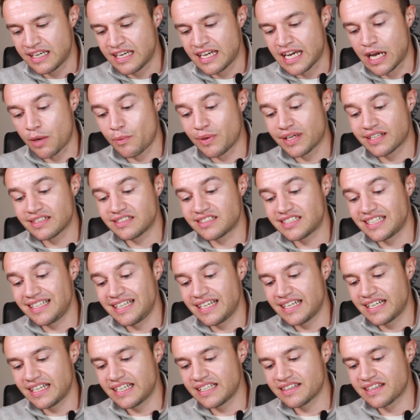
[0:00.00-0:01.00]
And we can see
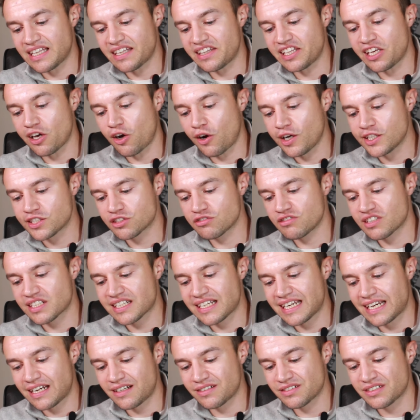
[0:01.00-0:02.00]
here that the ISA
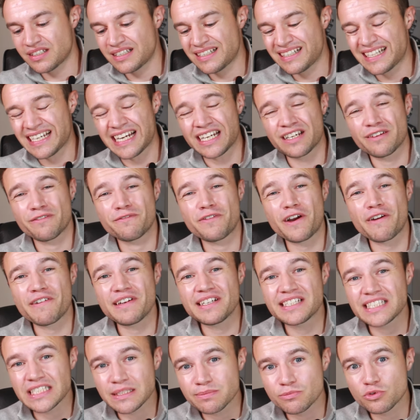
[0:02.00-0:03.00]
account had a very
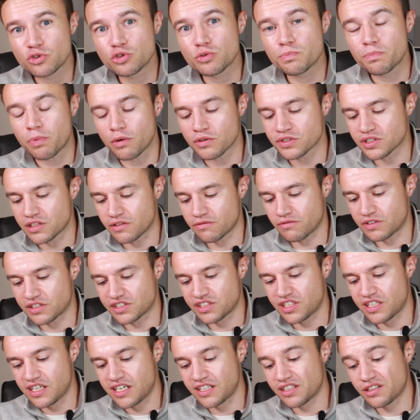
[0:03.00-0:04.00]
small positive
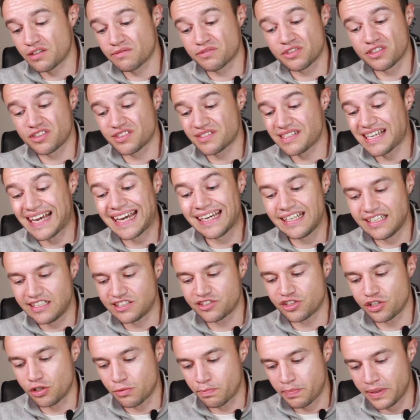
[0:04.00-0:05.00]
return of just
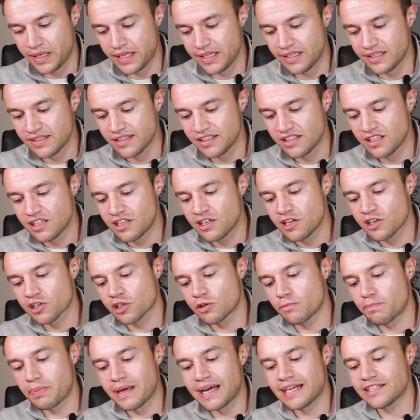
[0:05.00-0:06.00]
82p
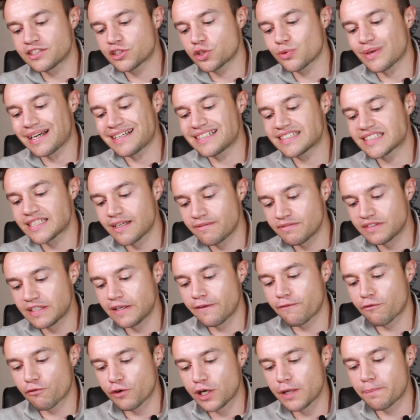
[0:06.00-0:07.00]
compared to a
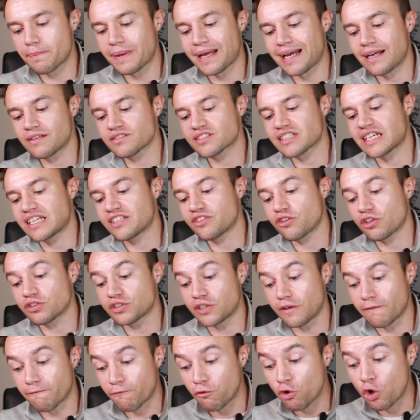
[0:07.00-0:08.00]

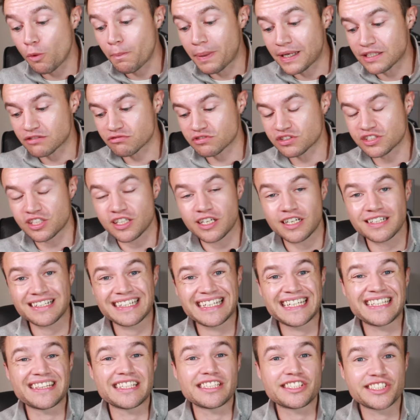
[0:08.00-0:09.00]
£73.94 return
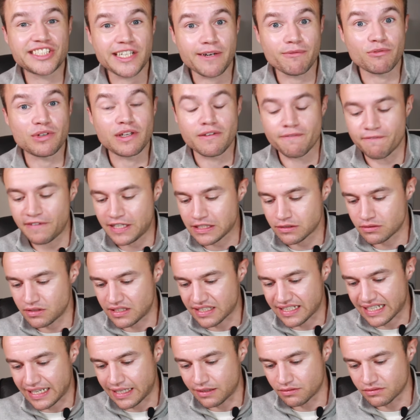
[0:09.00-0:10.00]
in the general investment
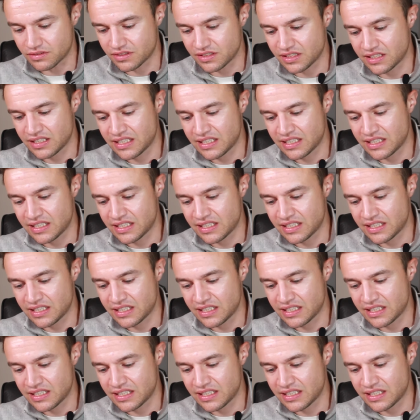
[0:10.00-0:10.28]
account.